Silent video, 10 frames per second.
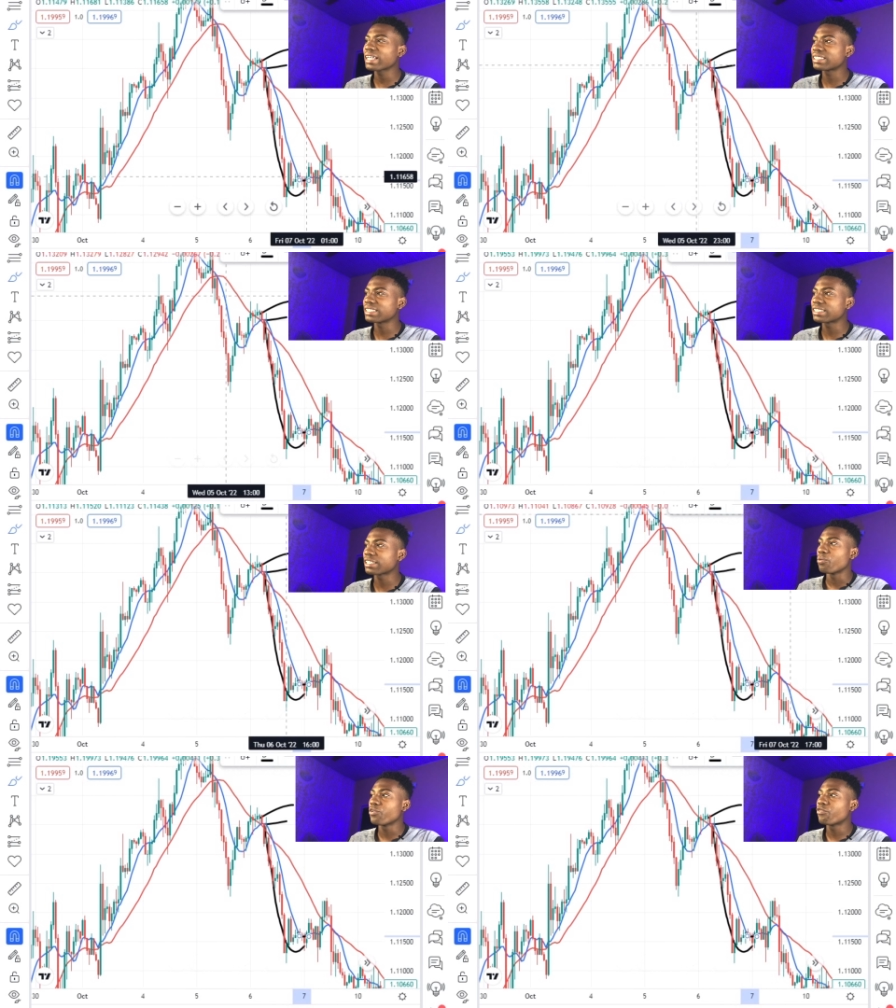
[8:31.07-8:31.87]
at it
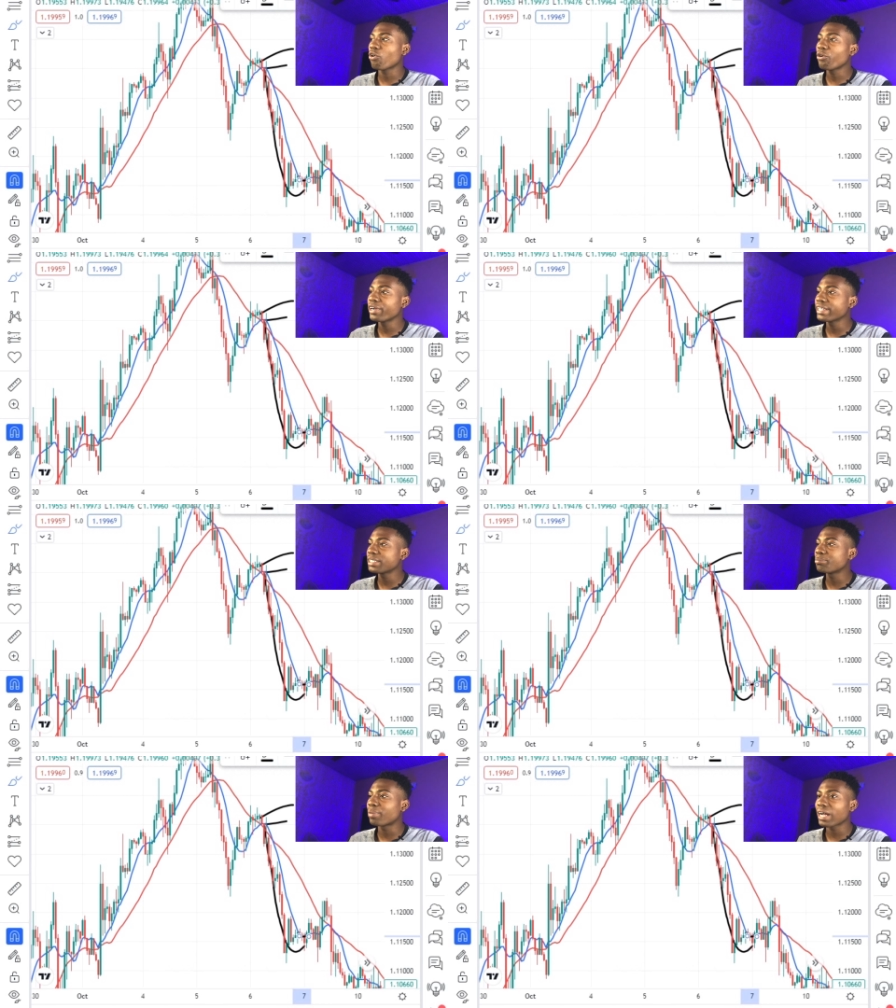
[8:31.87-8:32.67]
we've already
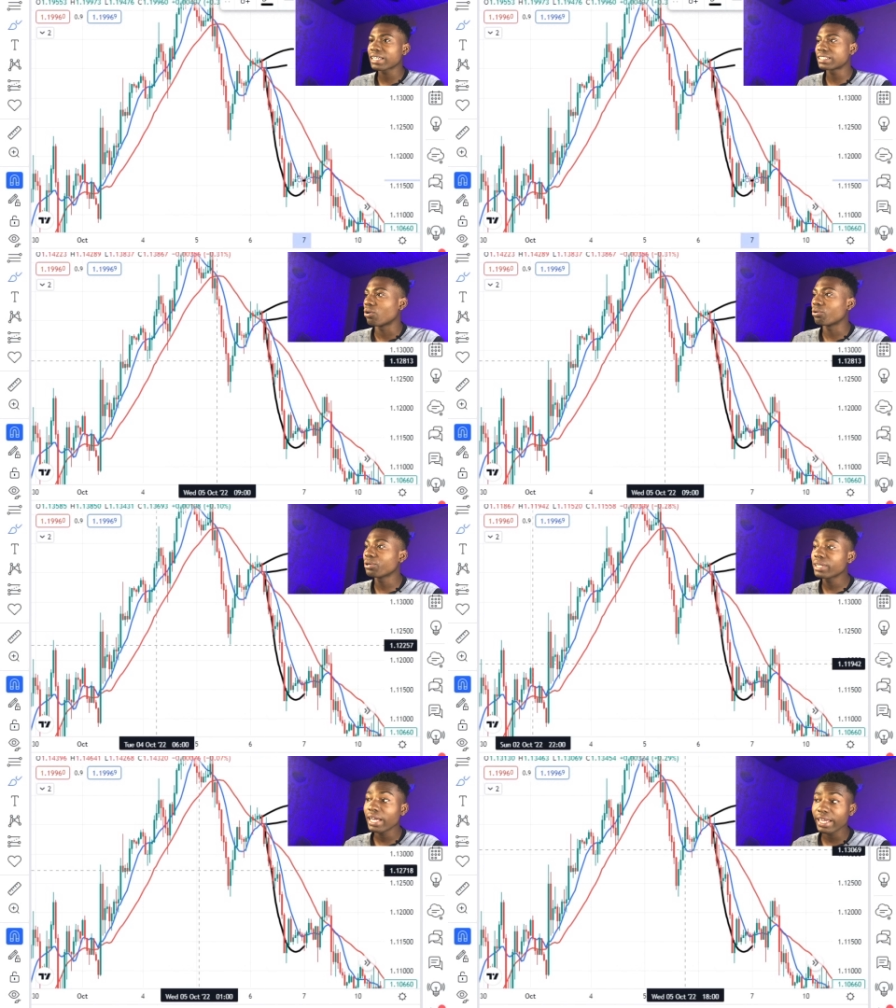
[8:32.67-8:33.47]
bagged
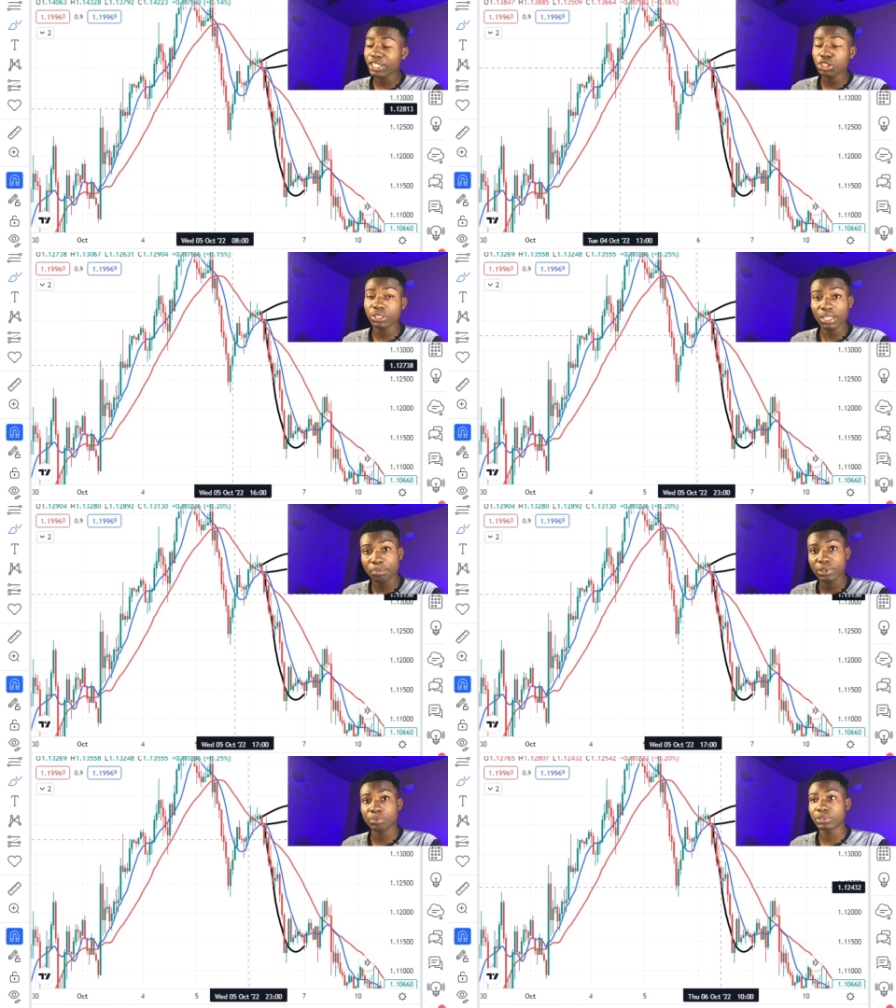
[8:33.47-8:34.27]
another extra
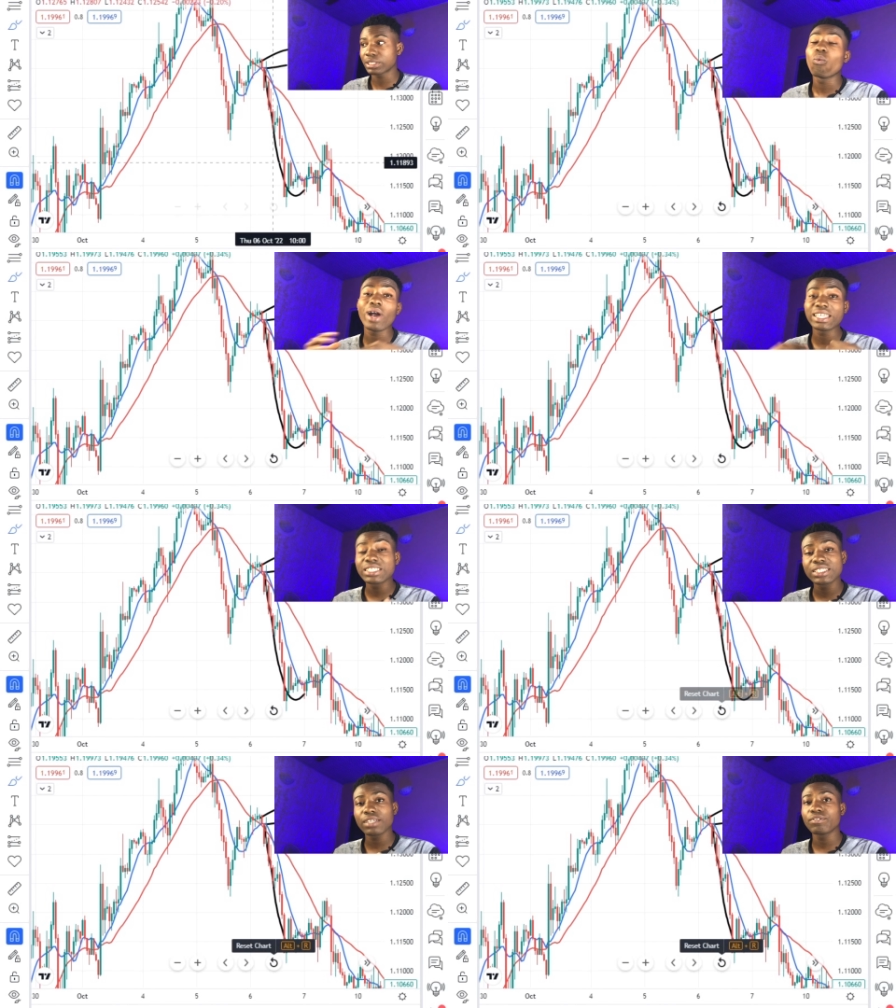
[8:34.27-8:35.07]
pips while
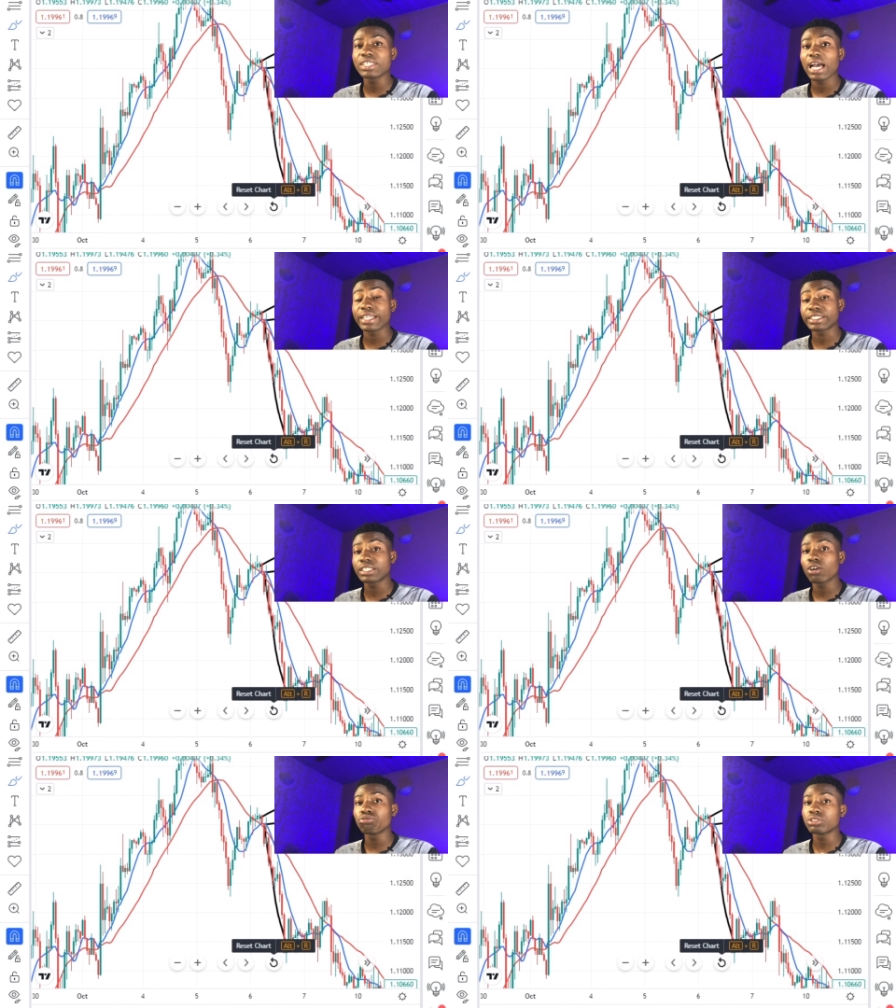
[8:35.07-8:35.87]
saving
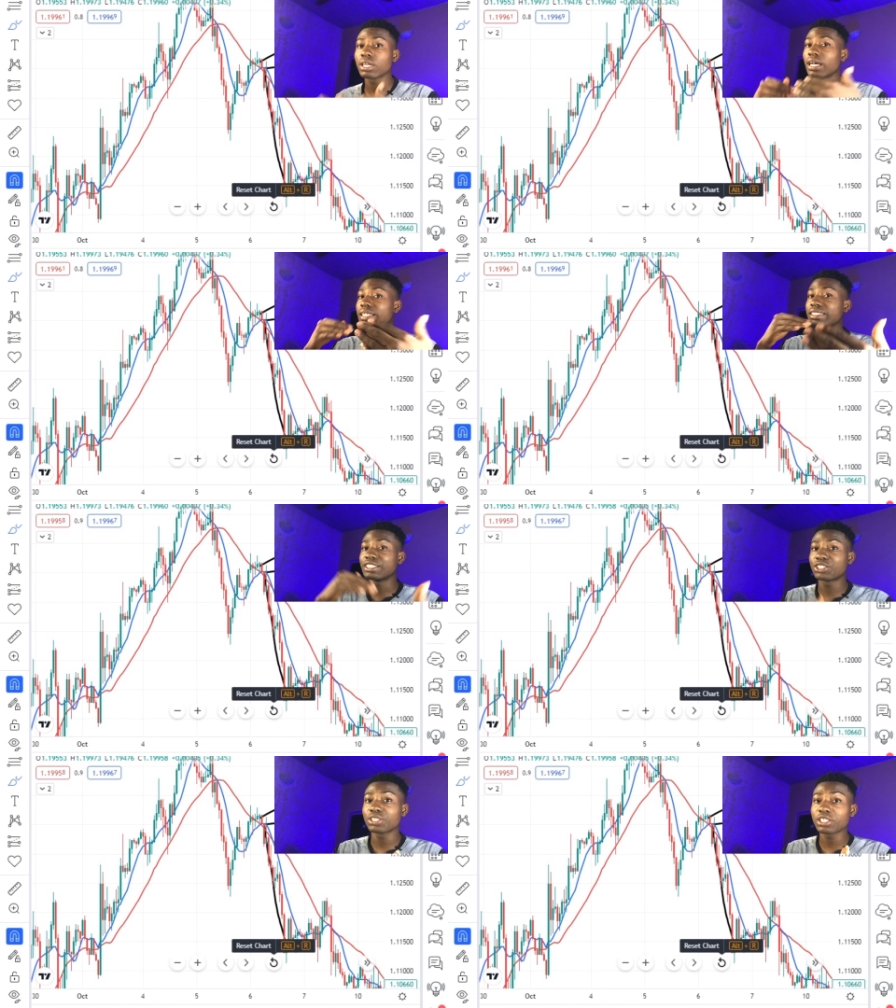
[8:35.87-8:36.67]
ourselves the
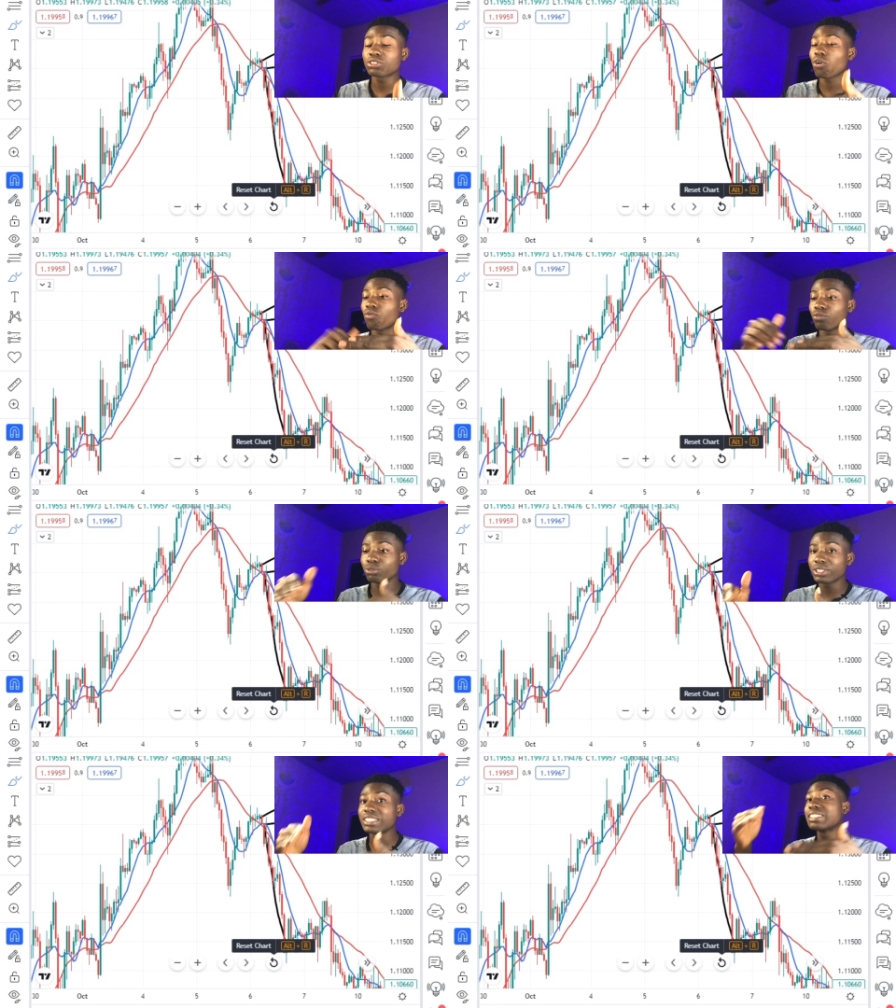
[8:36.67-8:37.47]
stress of
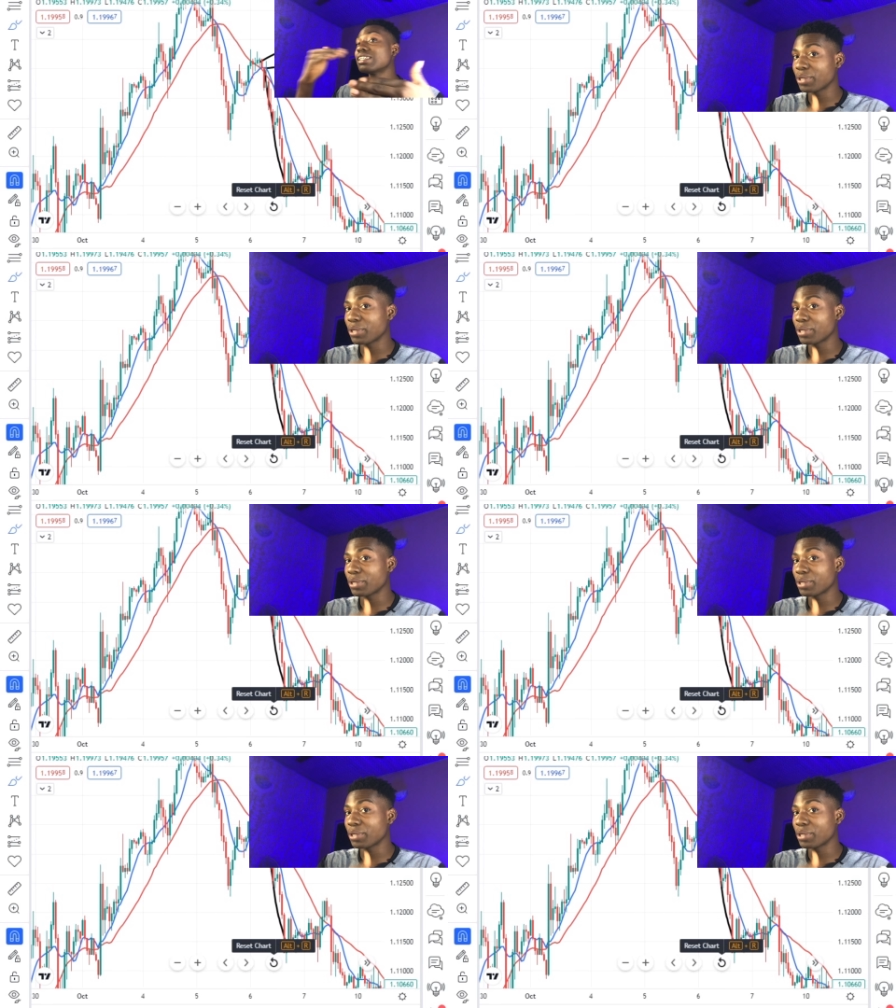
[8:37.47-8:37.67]
losing